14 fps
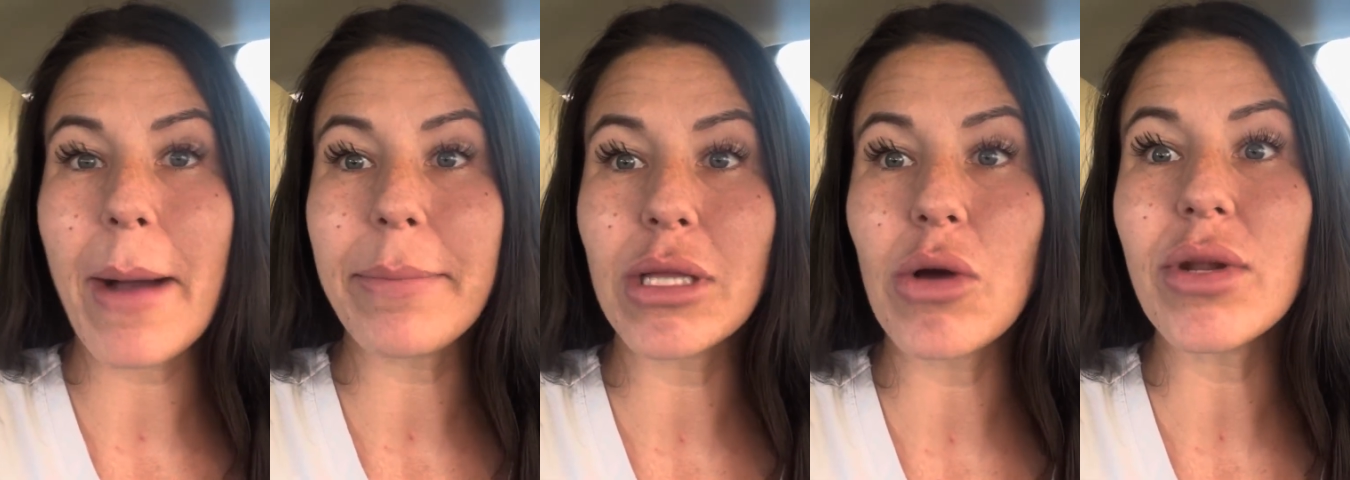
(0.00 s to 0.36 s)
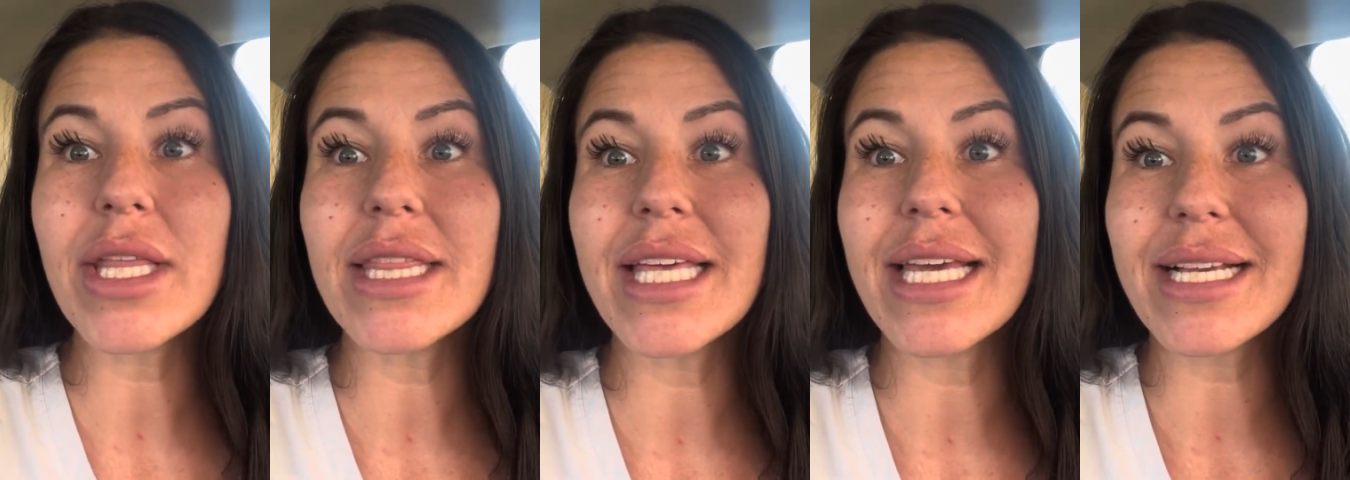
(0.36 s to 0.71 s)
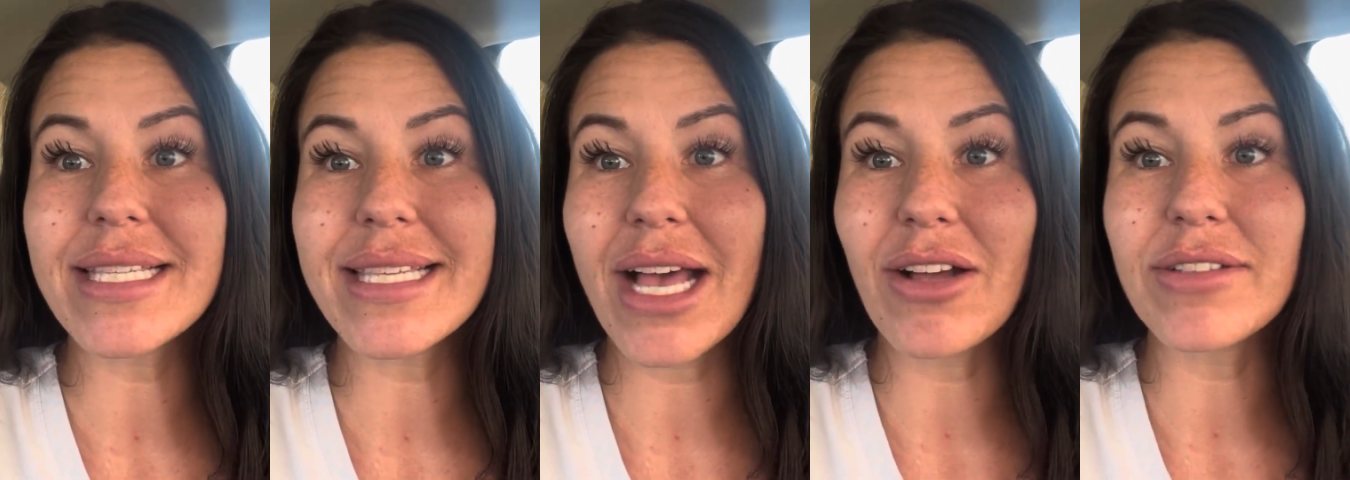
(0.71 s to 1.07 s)
uploading the
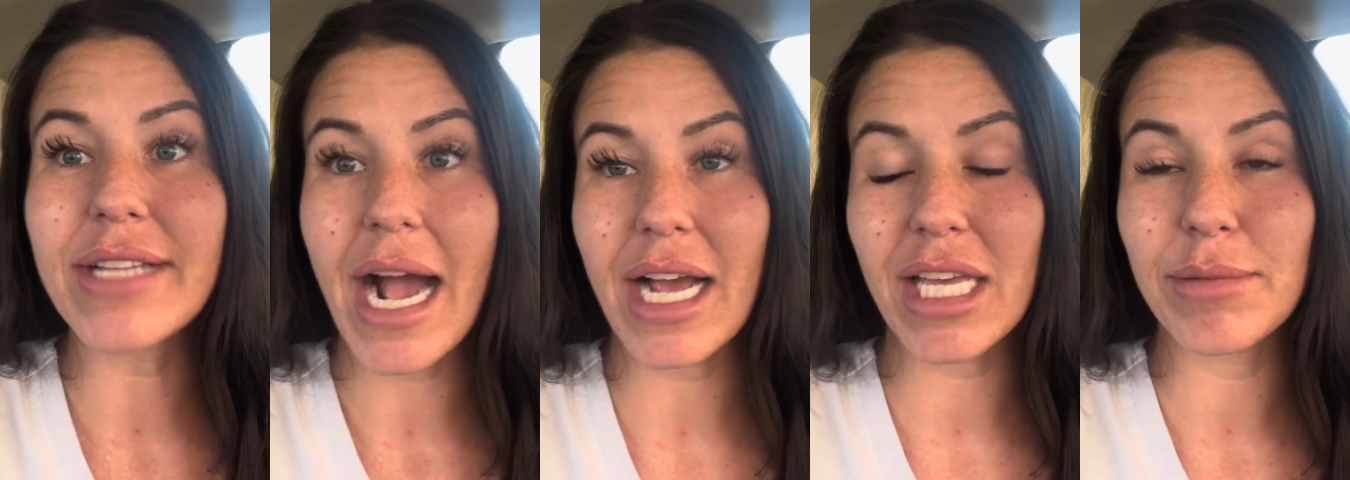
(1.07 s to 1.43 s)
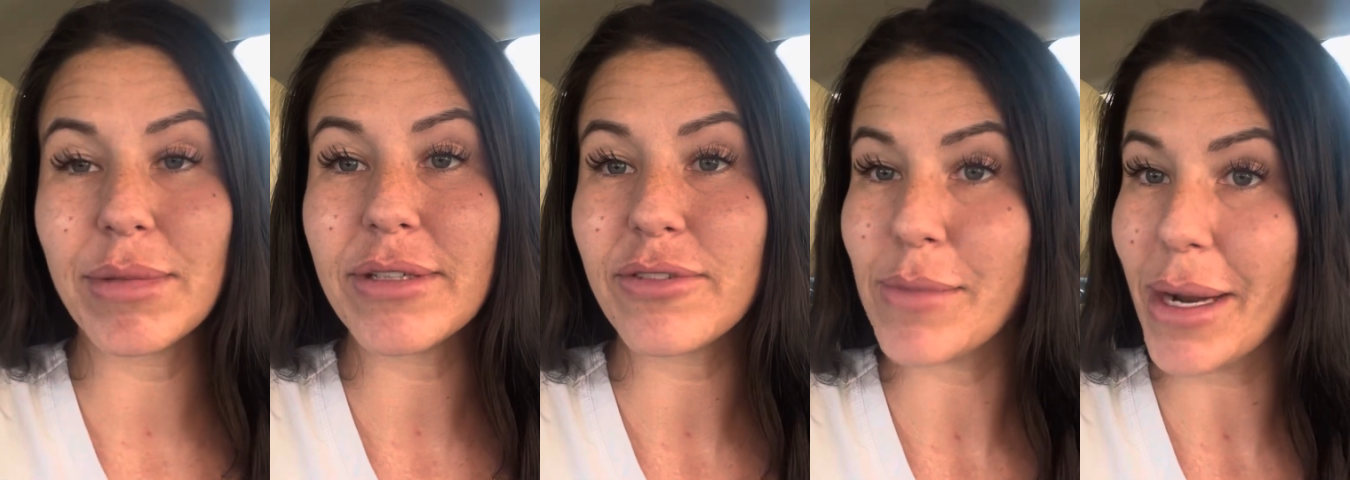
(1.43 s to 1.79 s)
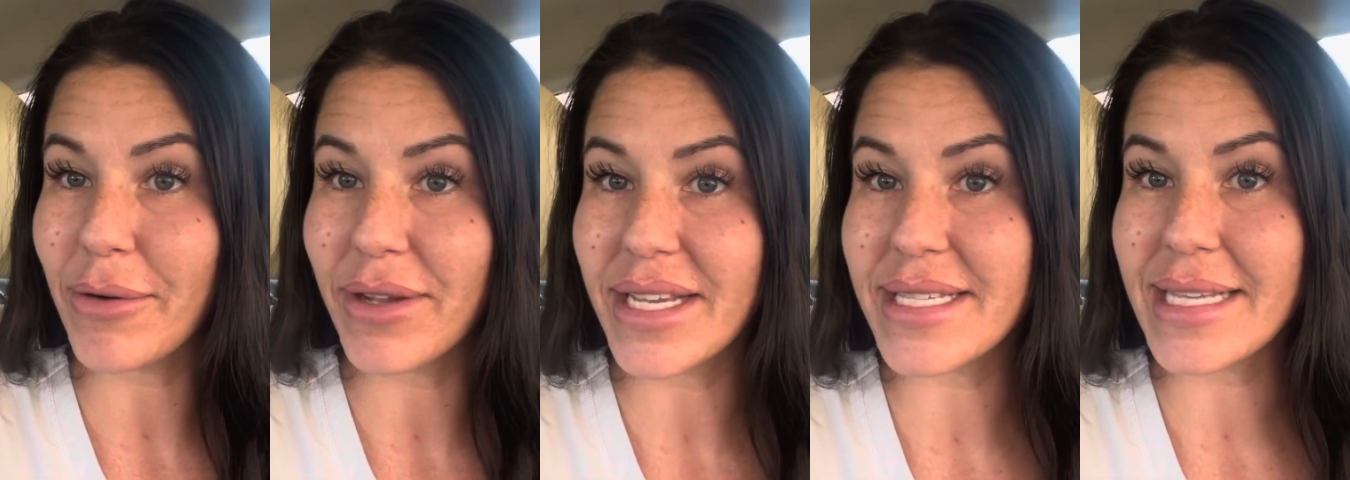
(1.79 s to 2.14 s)
Excel document for
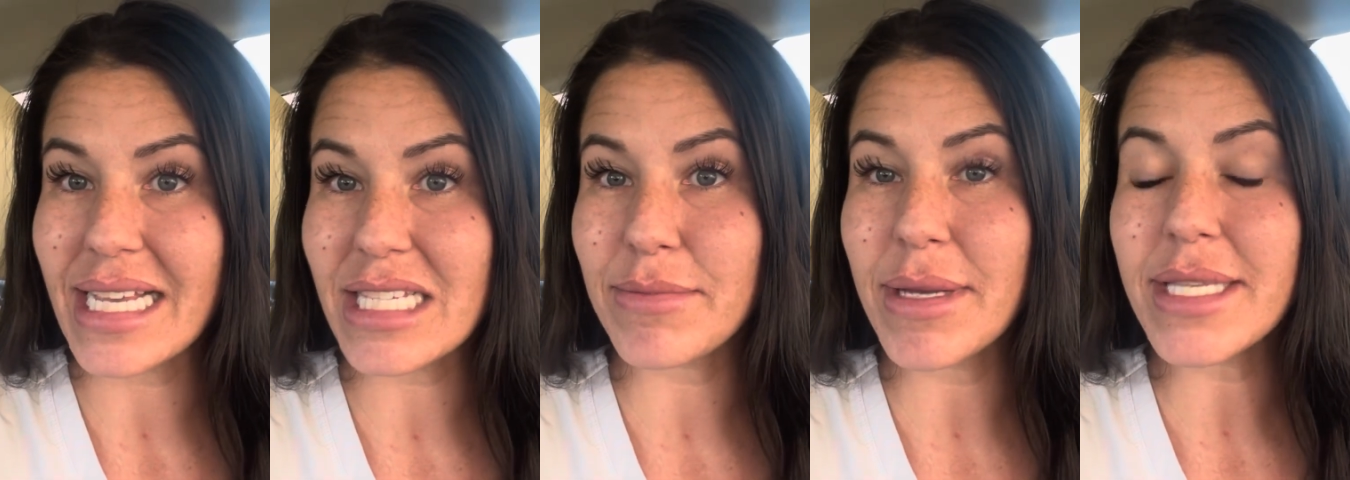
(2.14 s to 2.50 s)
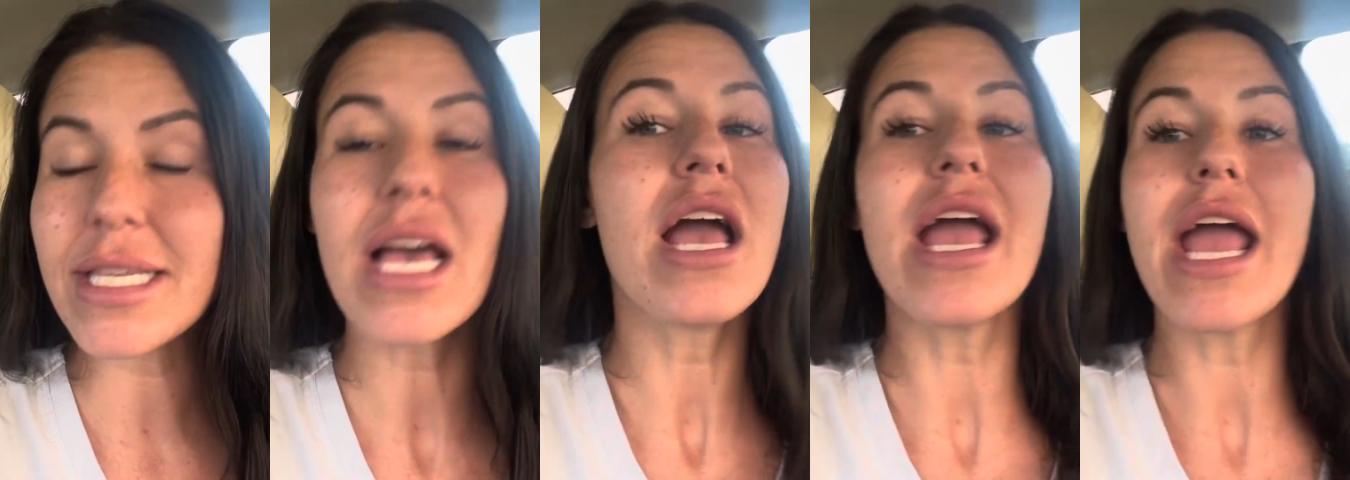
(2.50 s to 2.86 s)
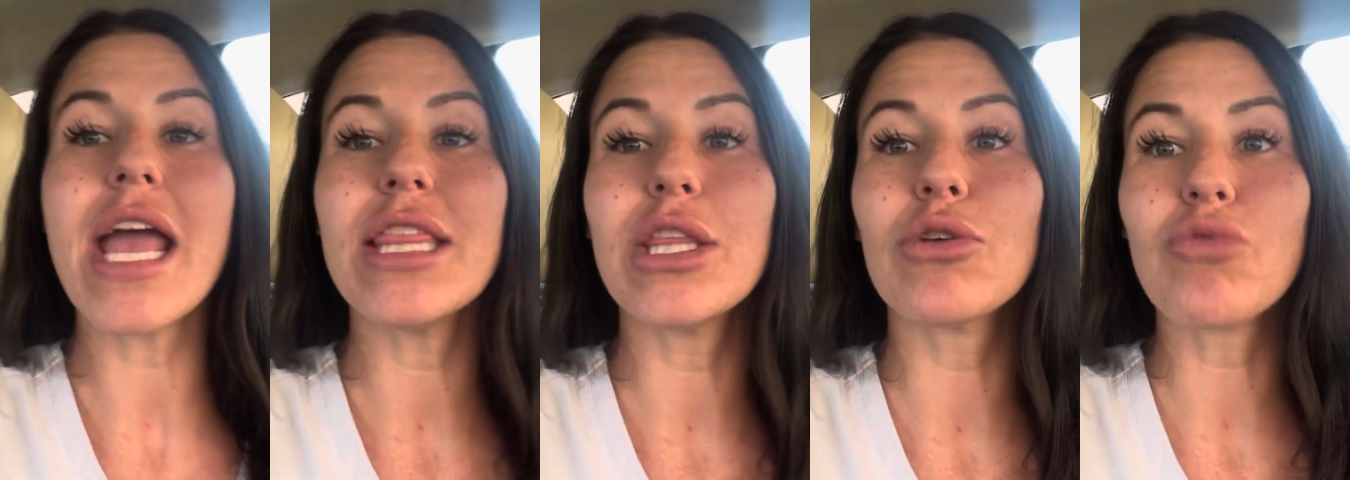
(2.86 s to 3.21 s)
my reassessments
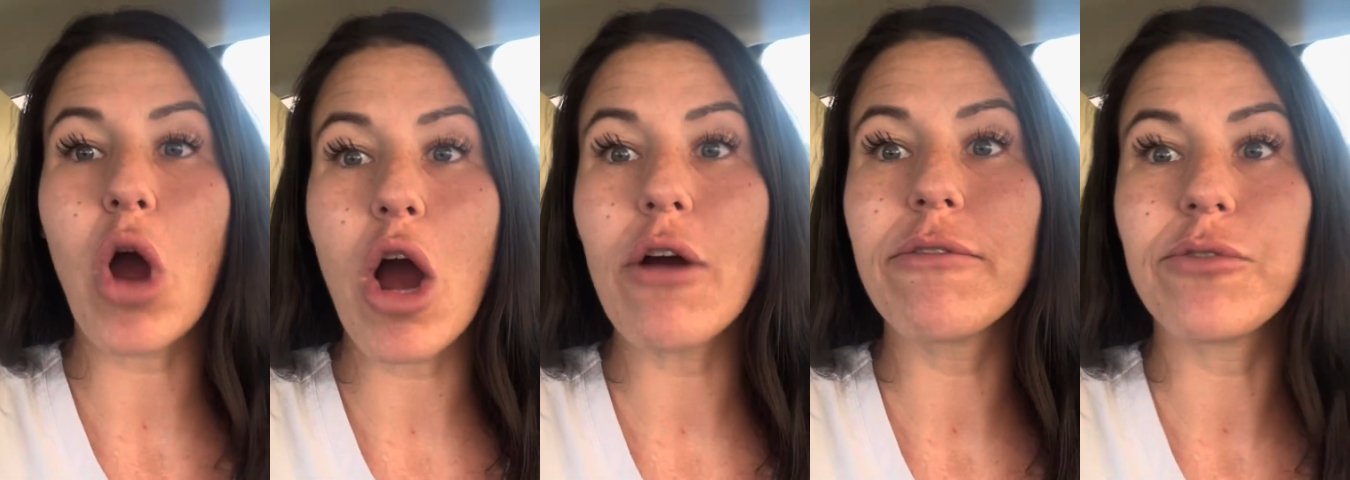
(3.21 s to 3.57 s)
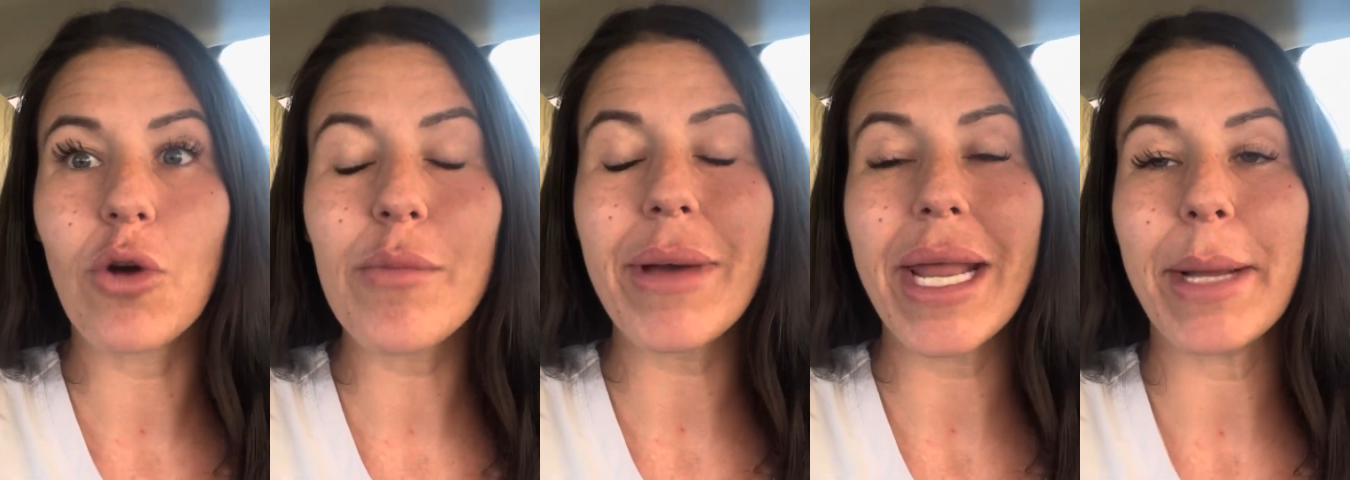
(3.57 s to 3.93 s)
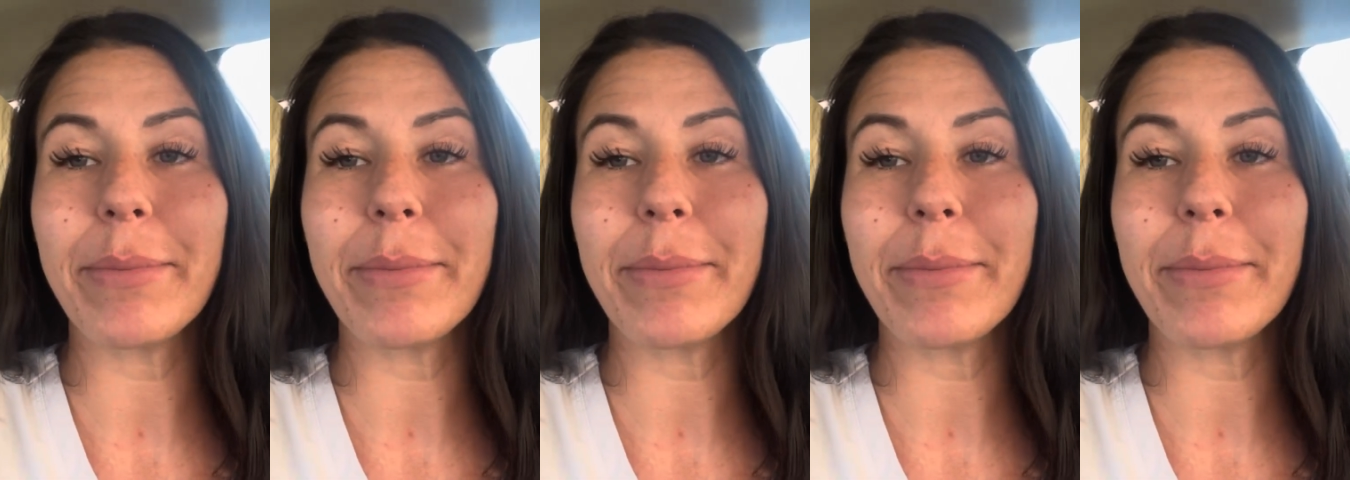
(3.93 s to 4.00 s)
in the wrong format, a